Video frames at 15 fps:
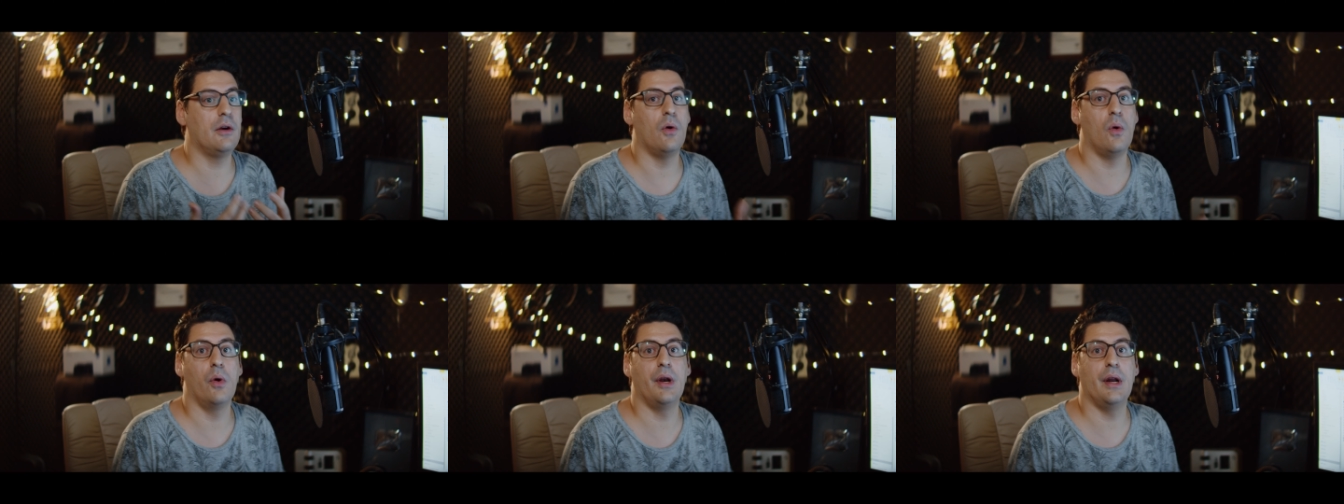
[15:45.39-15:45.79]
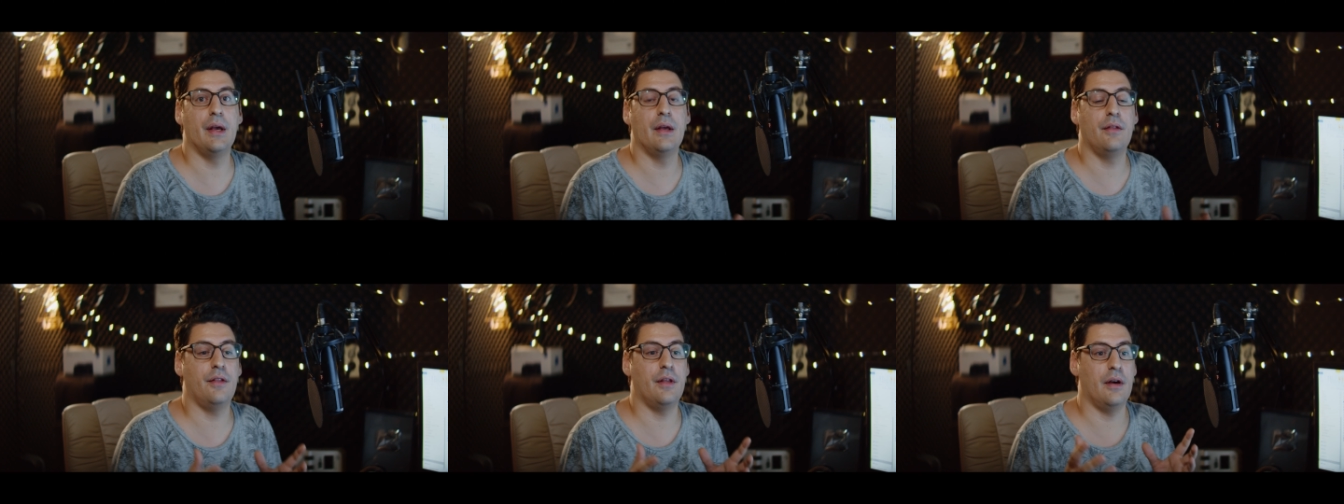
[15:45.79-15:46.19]

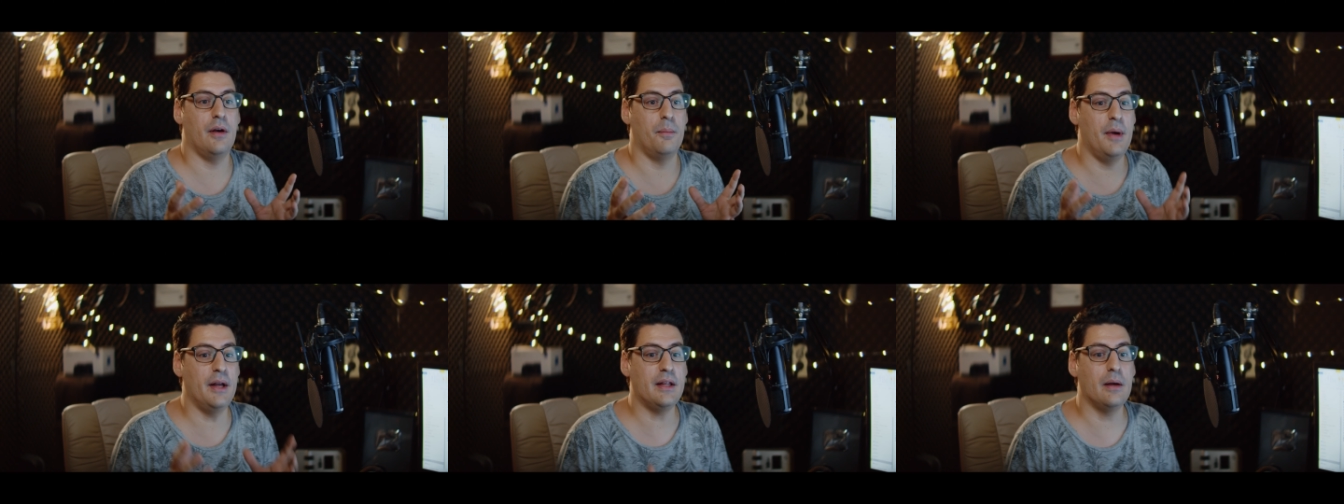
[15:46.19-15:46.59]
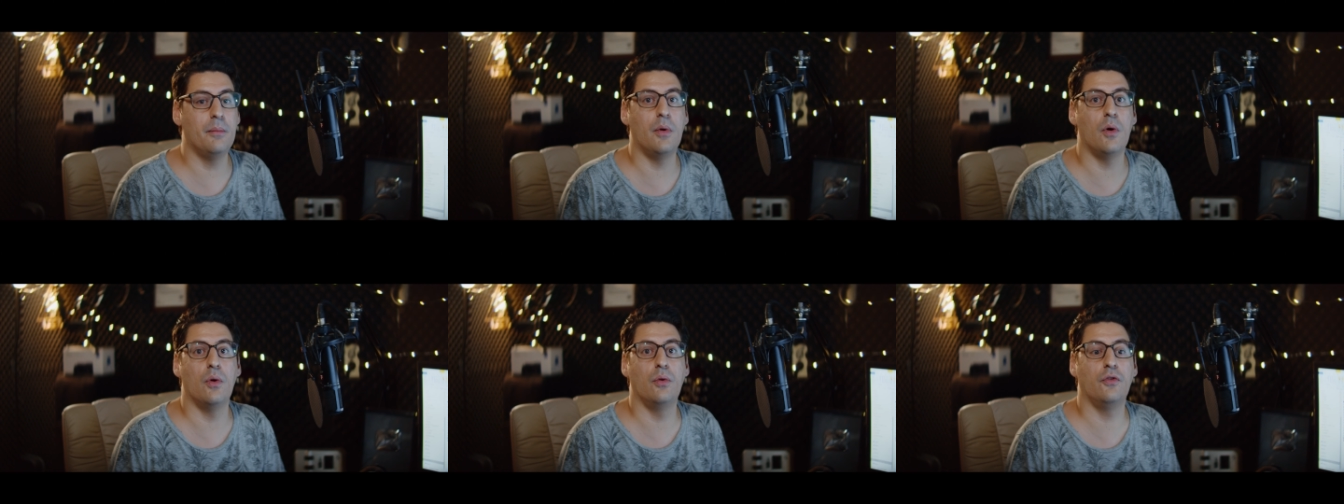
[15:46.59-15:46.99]
calling the
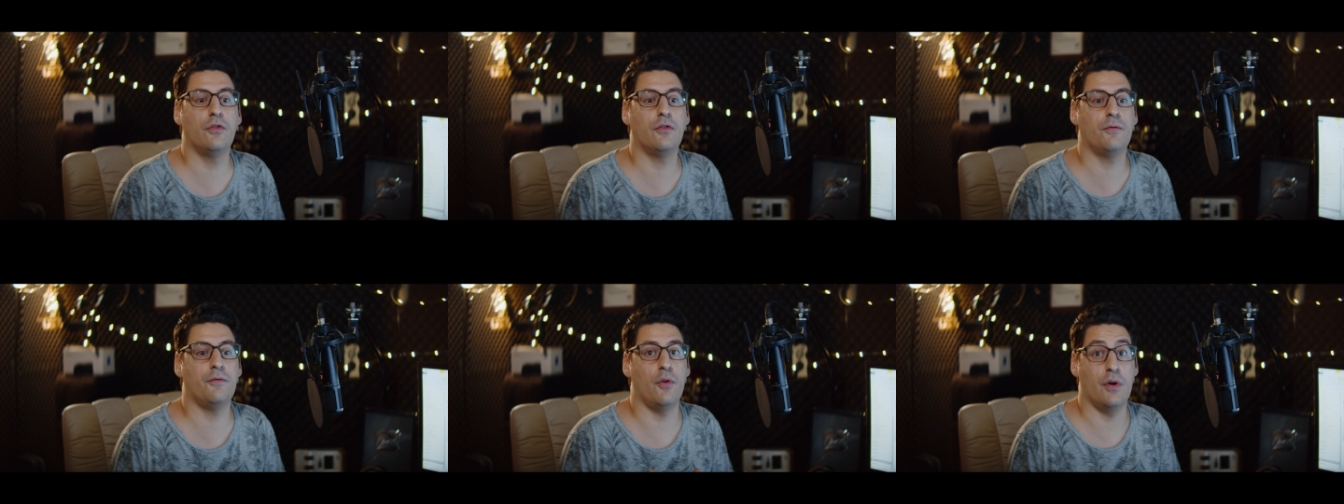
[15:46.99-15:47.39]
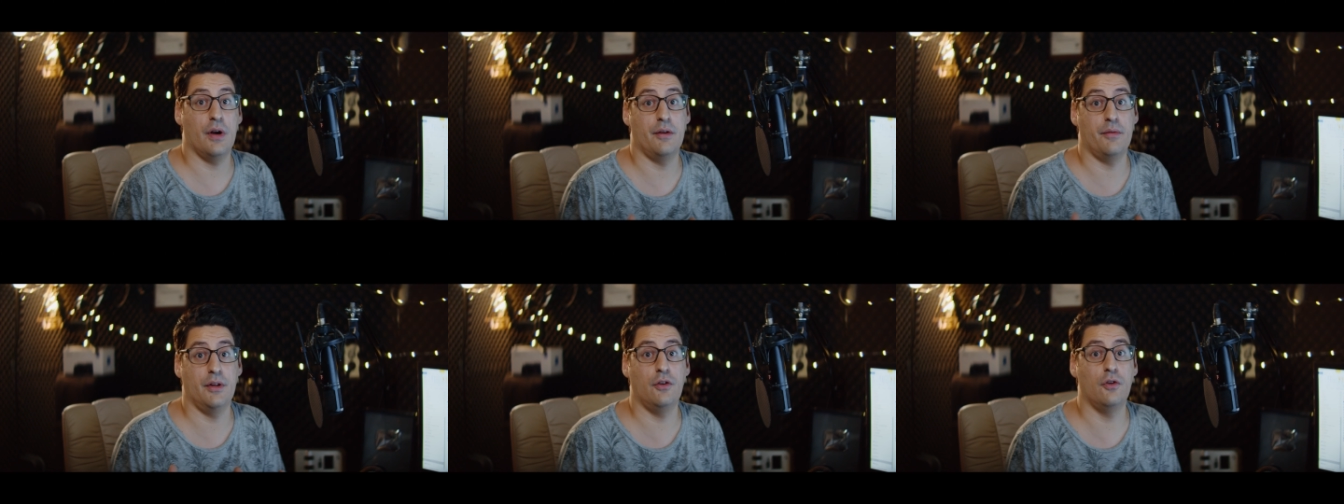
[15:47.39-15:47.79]
Metabones
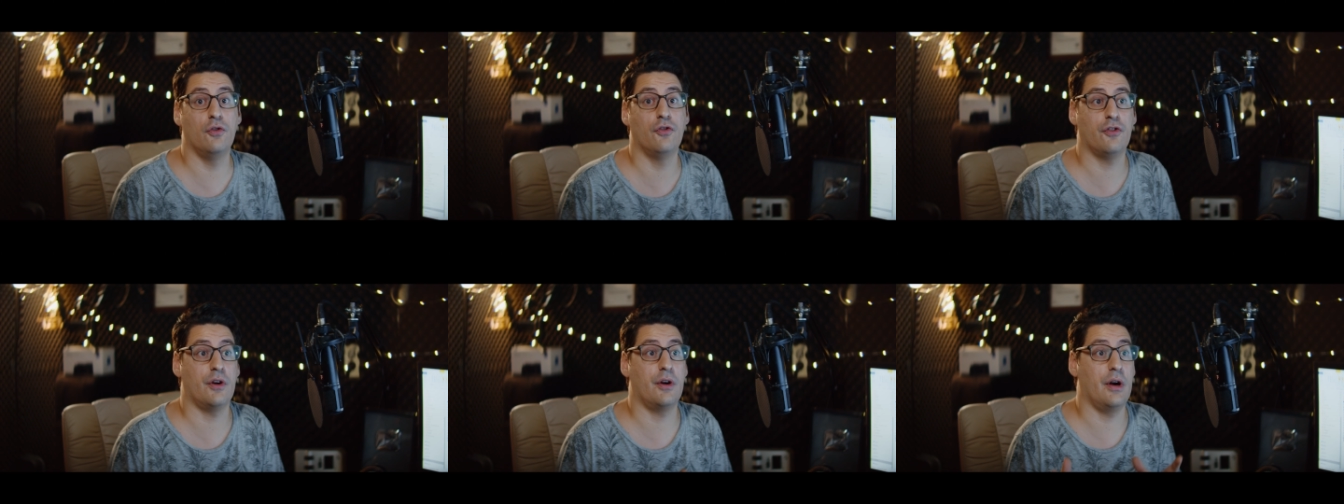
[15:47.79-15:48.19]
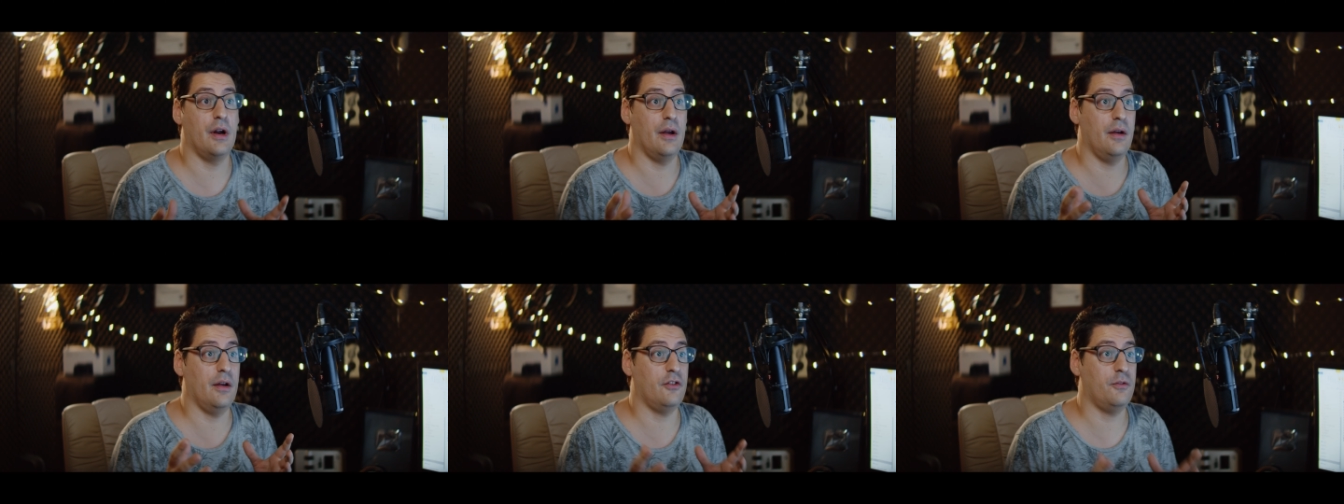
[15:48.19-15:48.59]
focal
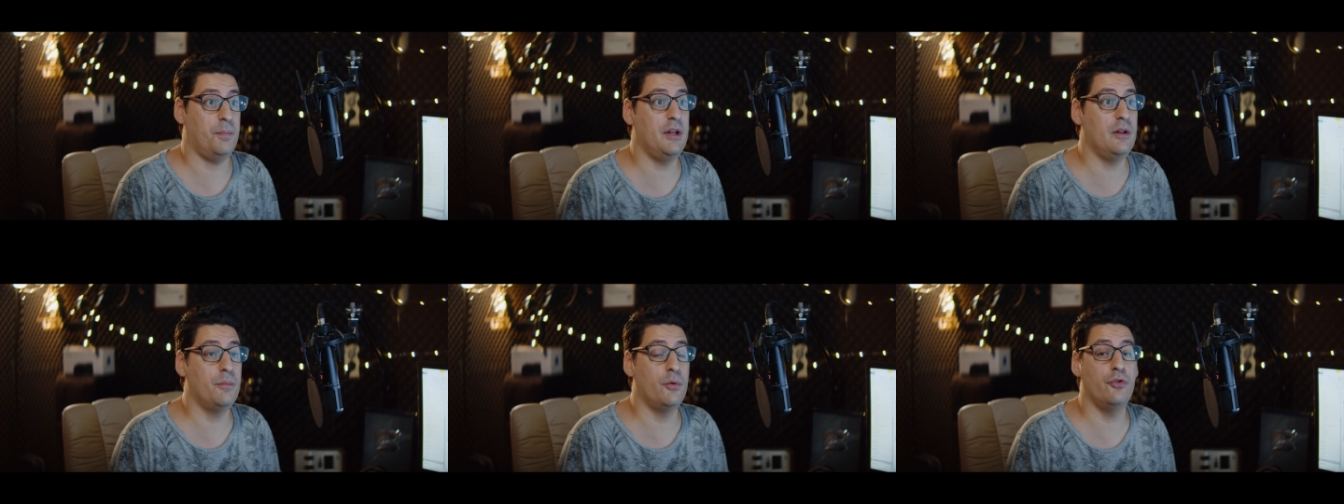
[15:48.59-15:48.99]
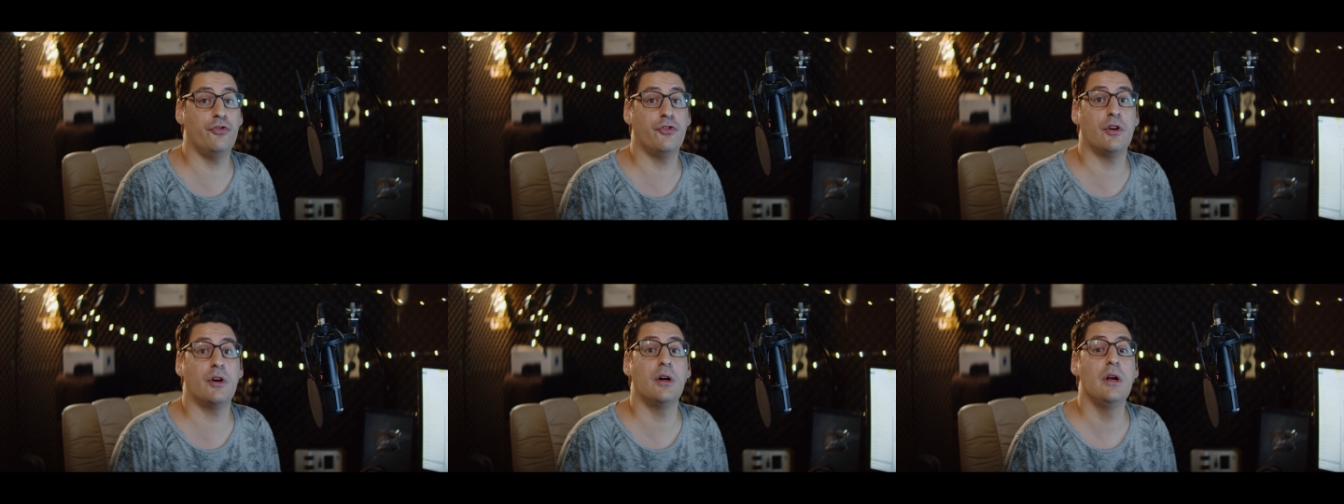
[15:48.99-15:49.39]
reducer a speed
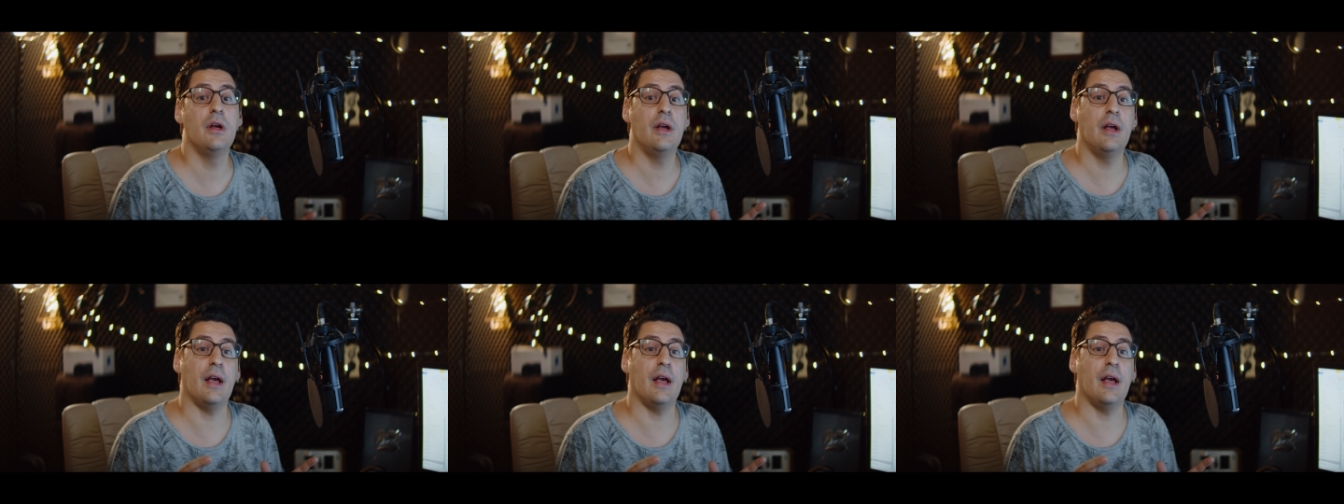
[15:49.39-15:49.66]
booster